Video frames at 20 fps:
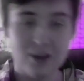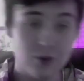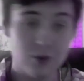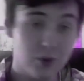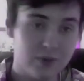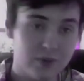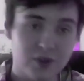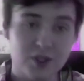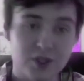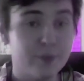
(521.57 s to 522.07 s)

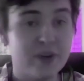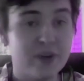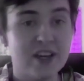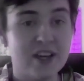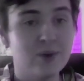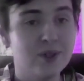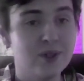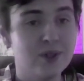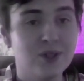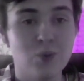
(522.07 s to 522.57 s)
Your
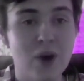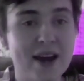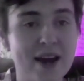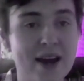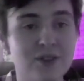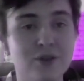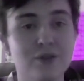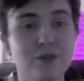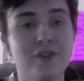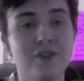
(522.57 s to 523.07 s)
speed was
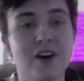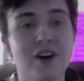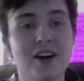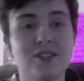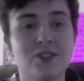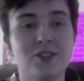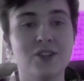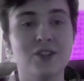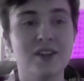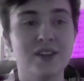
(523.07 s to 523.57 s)
way too
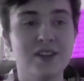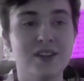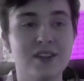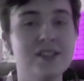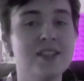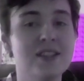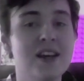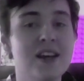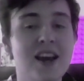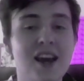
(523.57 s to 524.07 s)
fast during
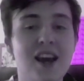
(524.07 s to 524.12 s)
this."